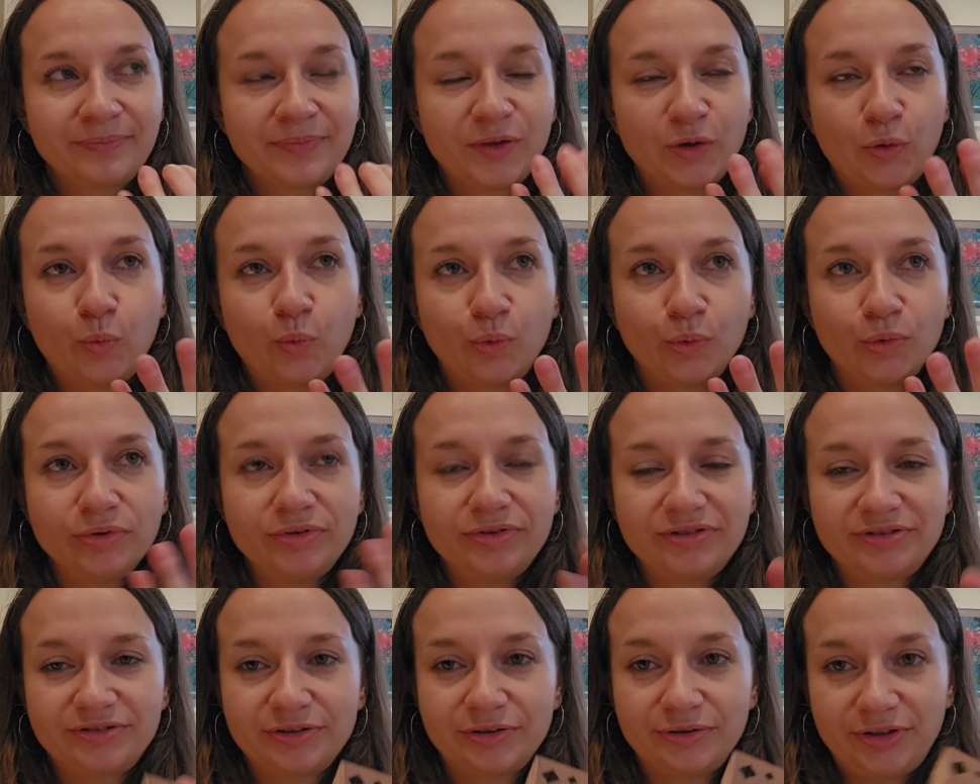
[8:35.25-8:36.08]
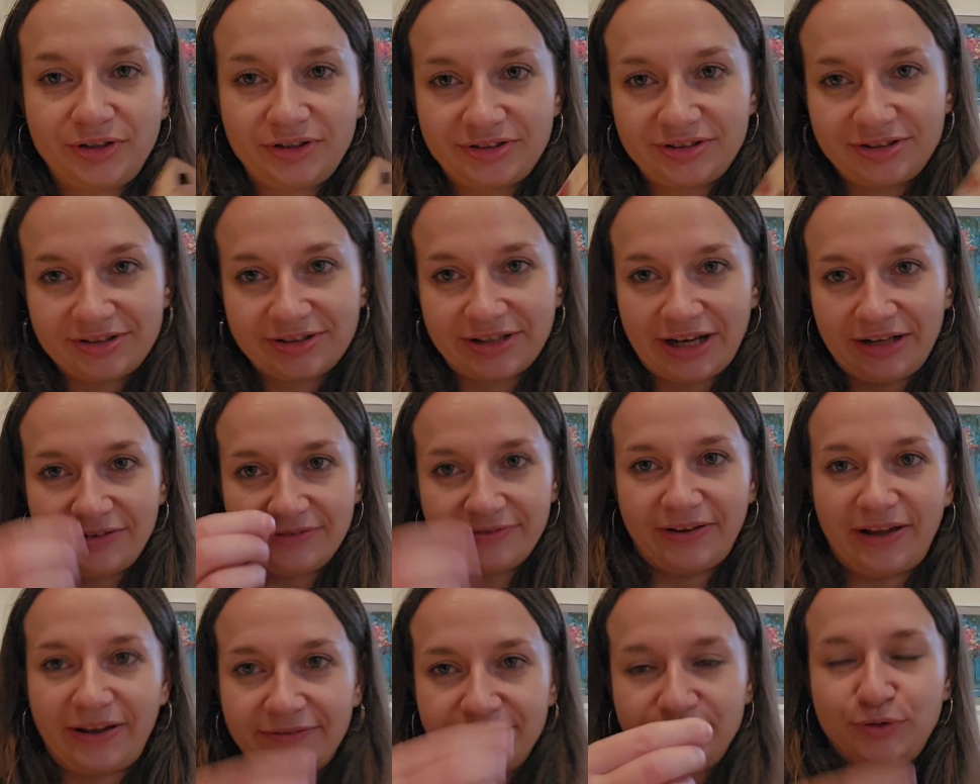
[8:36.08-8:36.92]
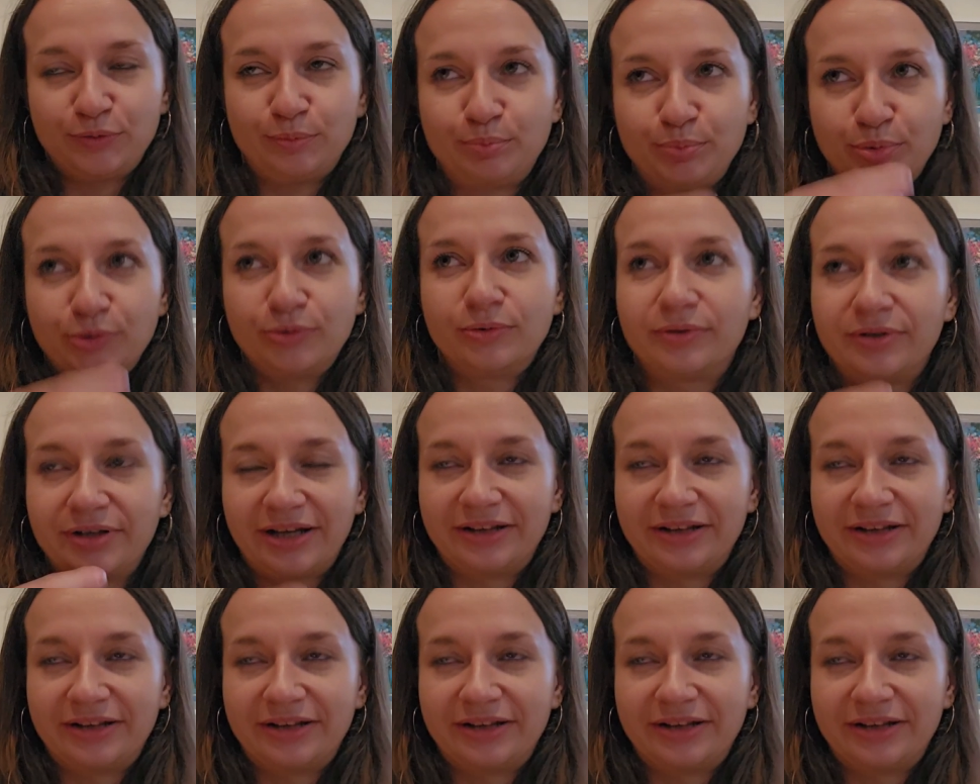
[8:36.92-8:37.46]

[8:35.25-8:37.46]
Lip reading: wood, so you just kind of have to poke